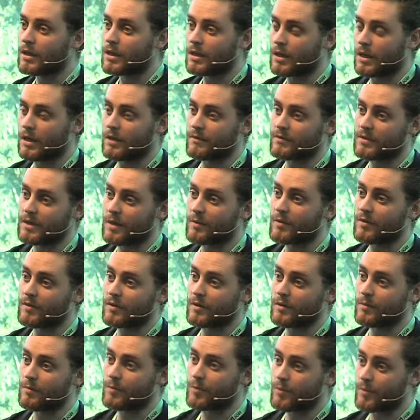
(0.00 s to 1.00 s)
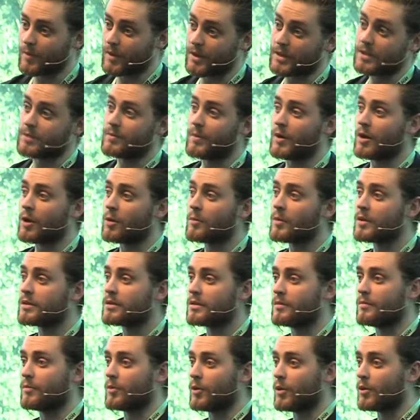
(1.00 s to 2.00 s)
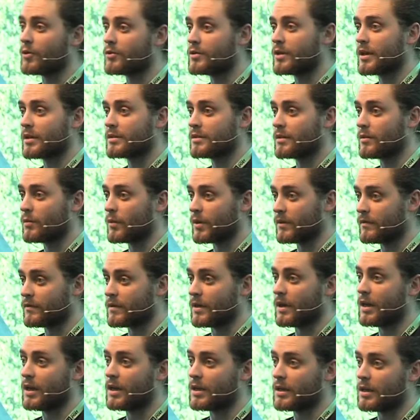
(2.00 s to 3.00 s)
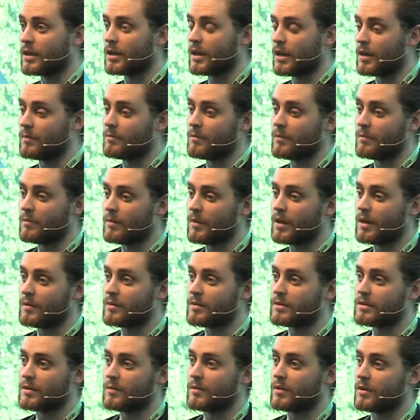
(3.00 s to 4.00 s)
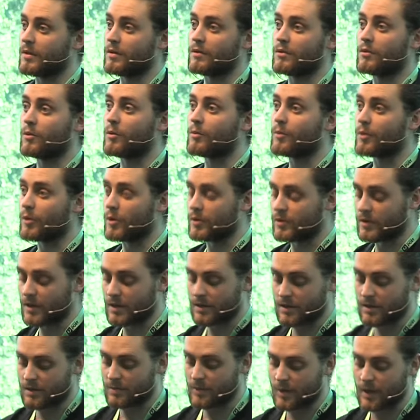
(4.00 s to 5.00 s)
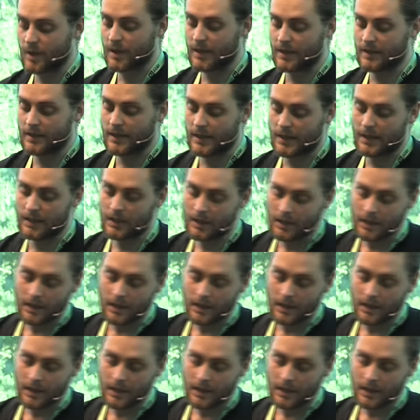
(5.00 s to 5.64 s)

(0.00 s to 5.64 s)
kind of some of the experiments and projects that we've done and, and maybe some of the thought processes behind that.